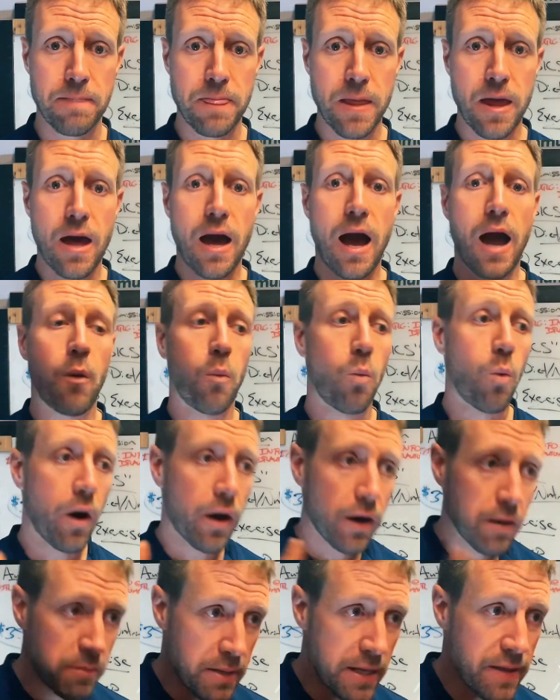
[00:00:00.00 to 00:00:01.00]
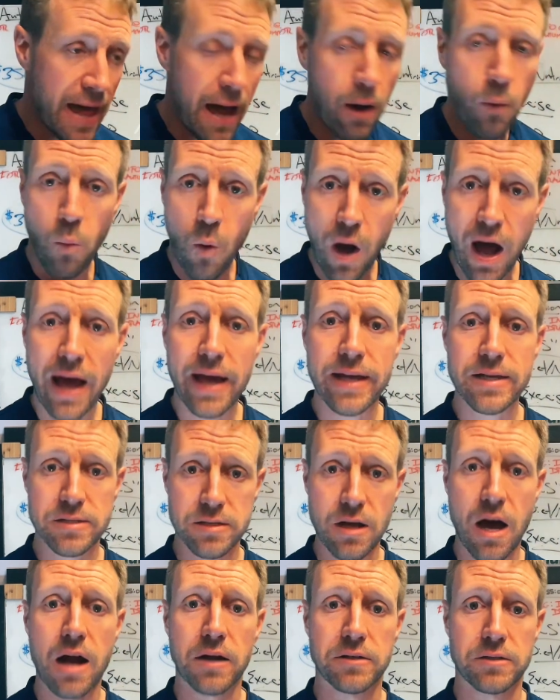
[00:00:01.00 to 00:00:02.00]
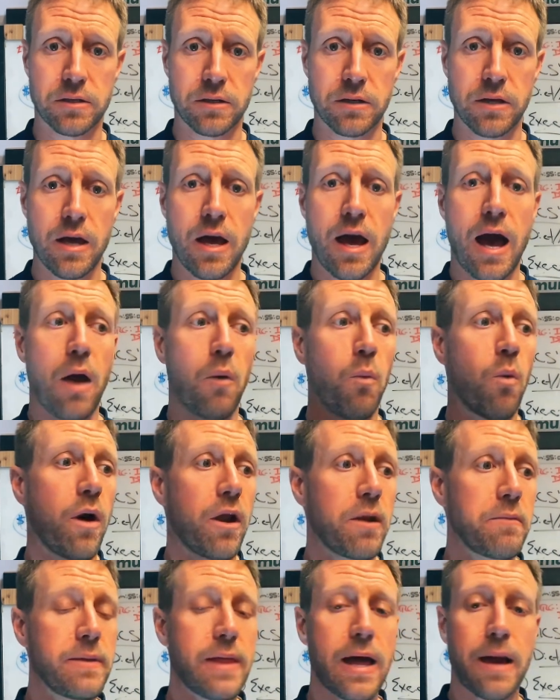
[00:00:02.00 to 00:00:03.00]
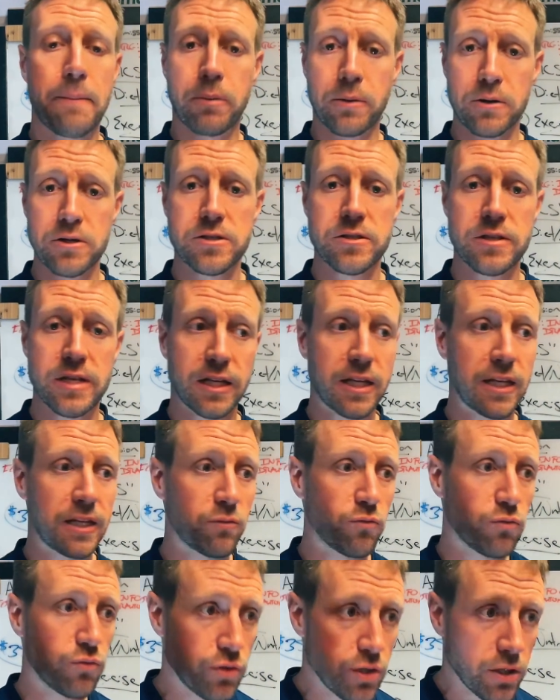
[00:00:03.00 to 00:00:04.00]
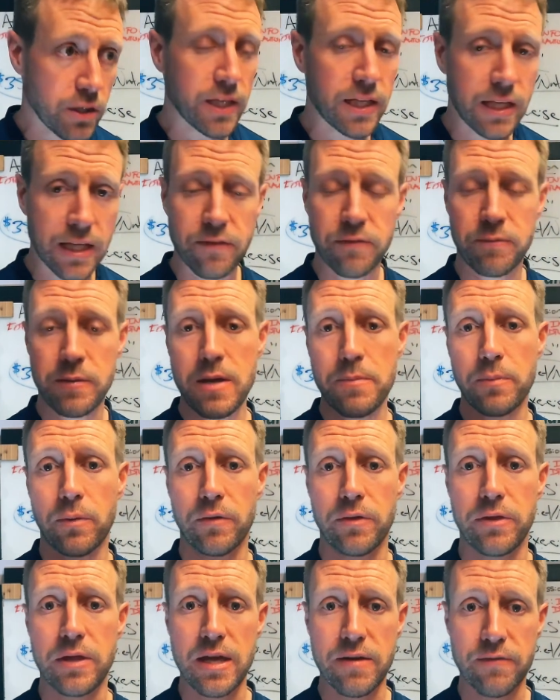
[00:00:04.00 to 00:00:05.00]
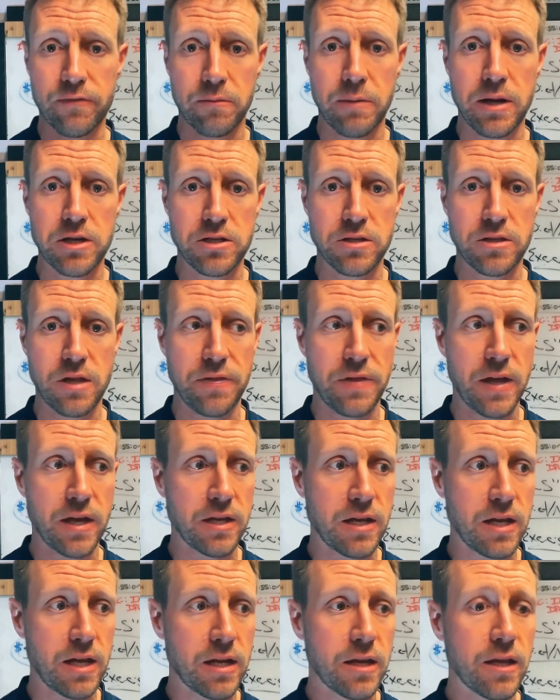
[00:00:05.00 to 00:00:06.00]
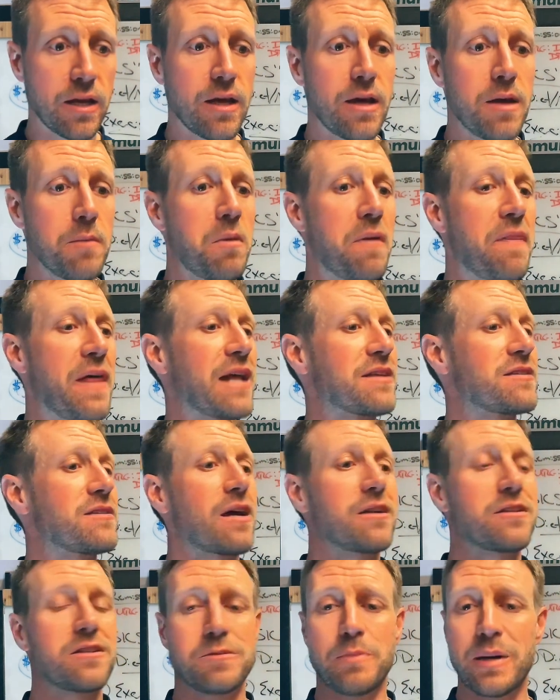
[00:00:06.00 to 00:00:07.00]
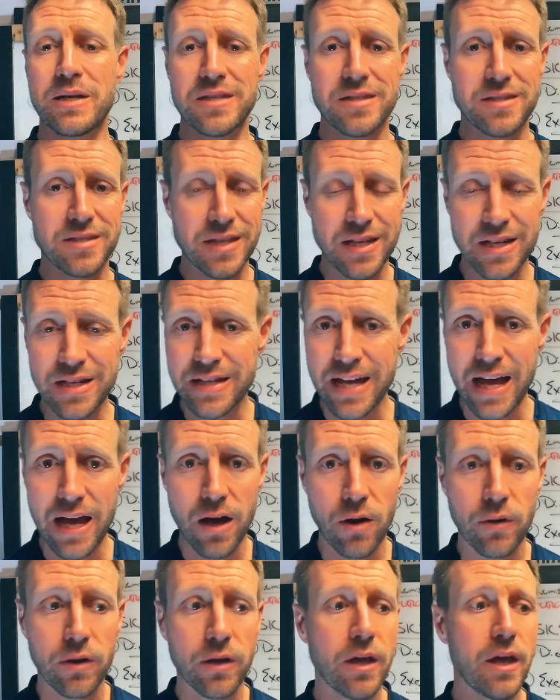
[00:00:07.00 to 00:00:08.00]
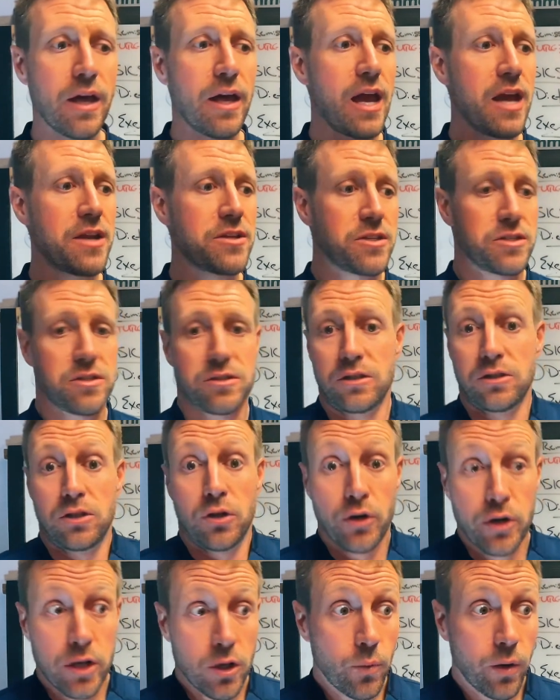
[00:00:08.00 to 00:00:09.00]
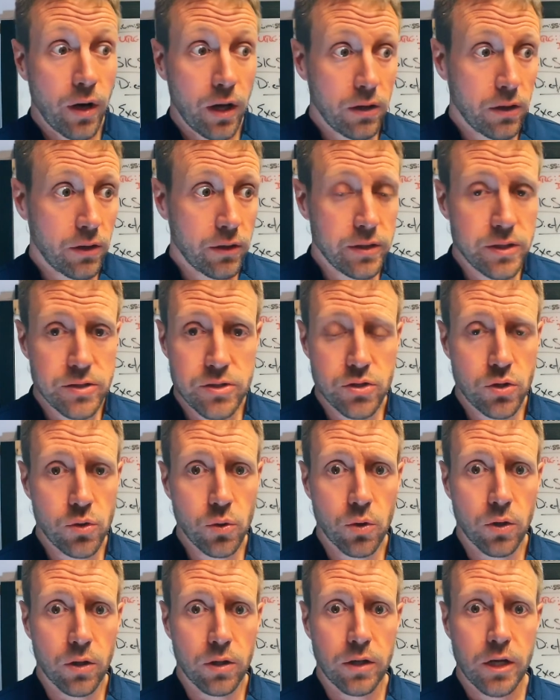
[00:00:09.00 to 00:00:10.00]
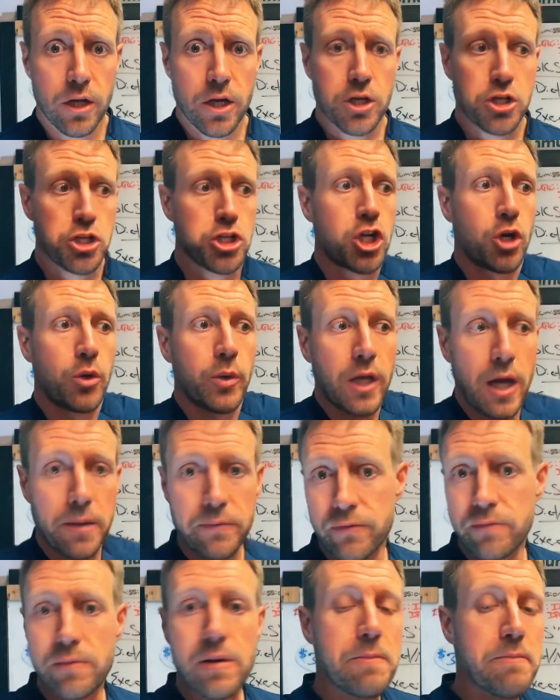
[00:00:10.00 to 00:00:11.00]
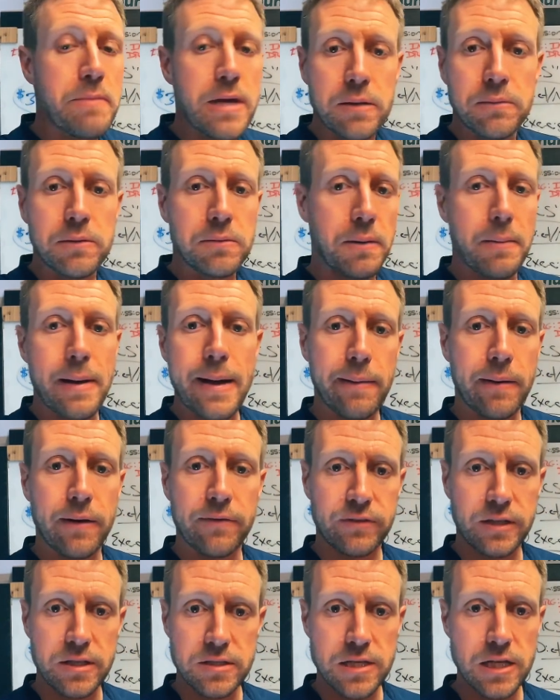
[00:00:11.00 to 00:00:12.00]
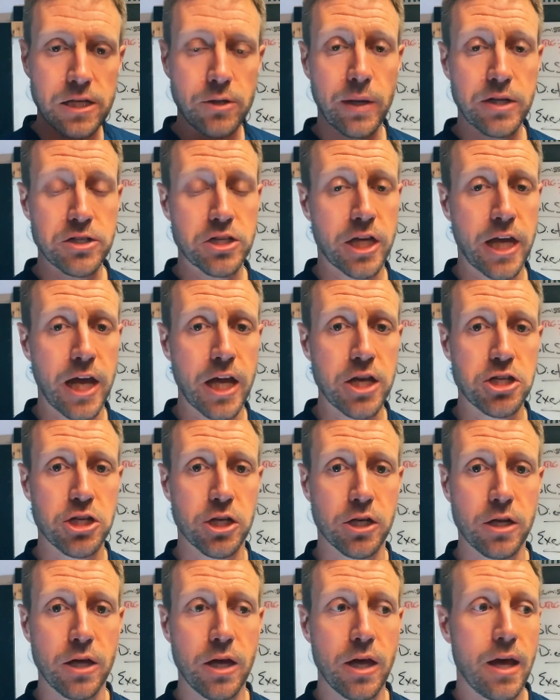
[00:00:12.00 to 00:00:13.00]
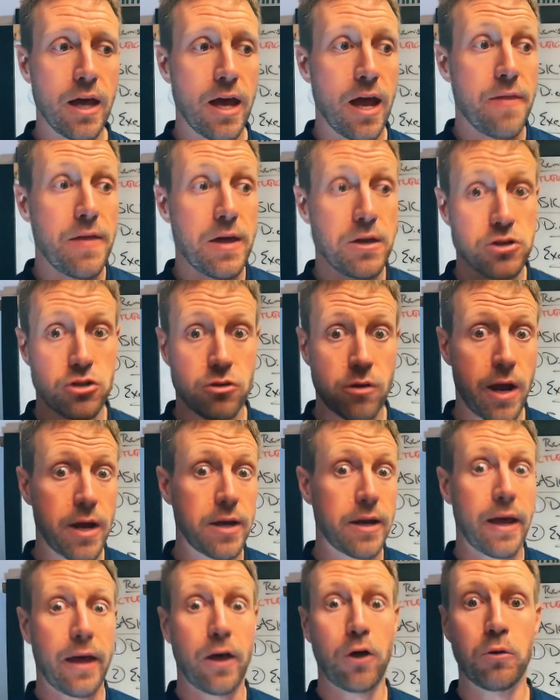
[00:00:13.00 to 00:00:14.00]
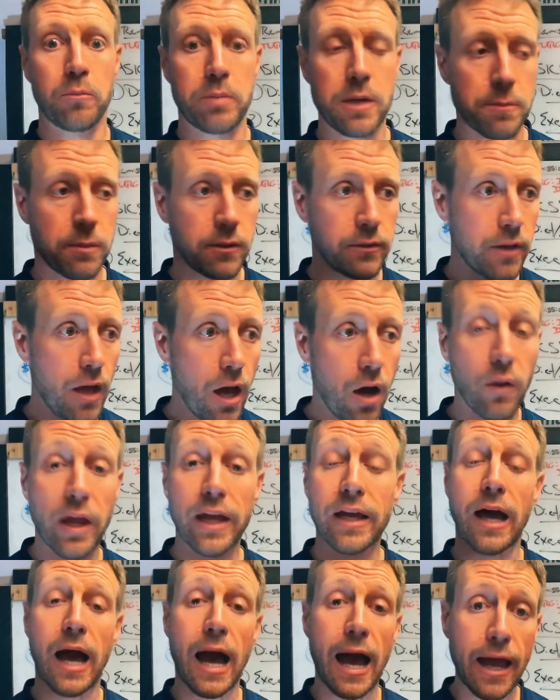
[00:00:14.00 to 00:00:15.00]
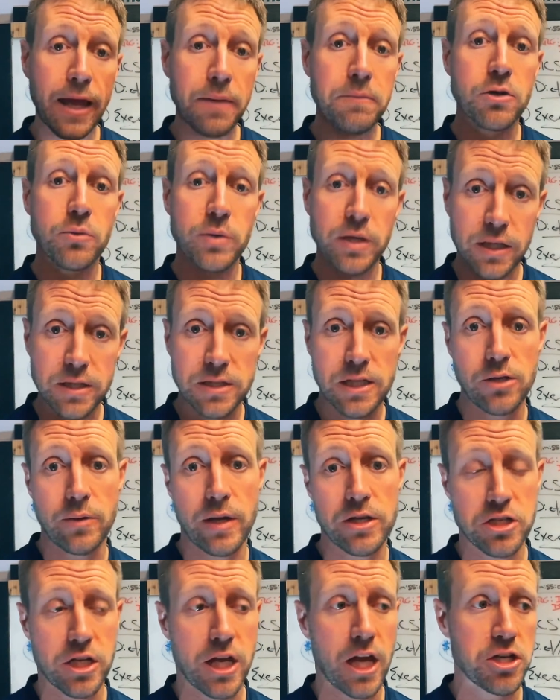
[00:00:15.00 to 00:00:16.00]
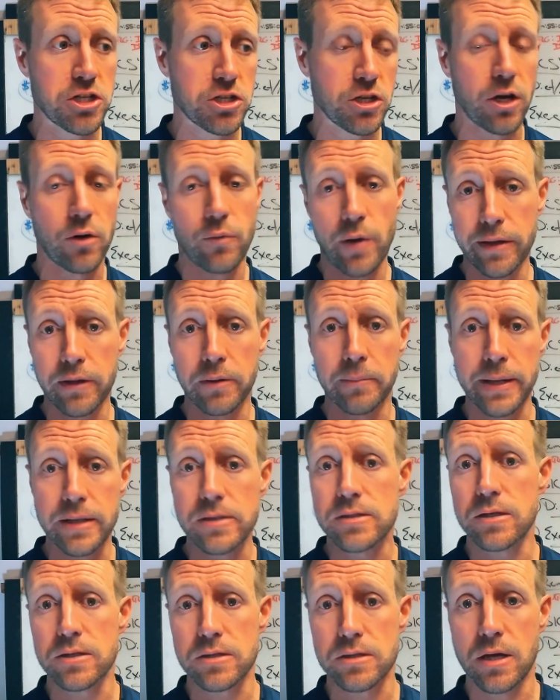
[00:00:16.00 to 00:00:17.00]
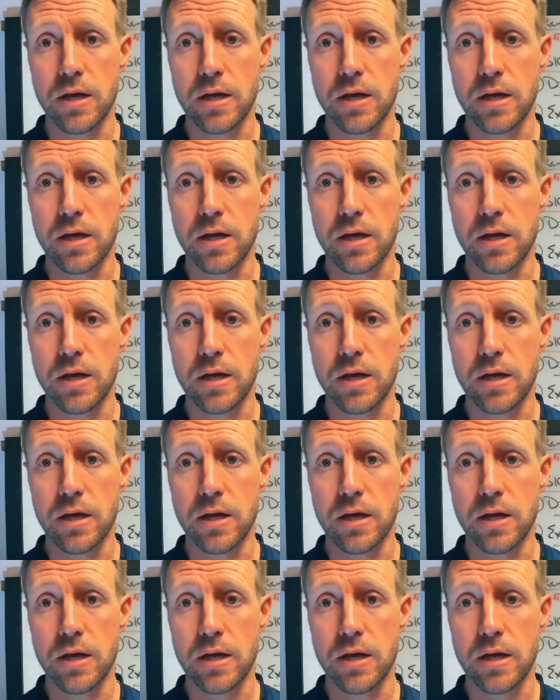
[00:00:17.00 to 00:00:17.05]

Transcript: I want to be that wise doctor. I want to be that person that can really give people the information that they need. But that's not just by sitting down and just learning what I learned in school, showing up for my minimum amount of continuing education, and then trying to help people. No, like I am doing continuing education on a regular basis.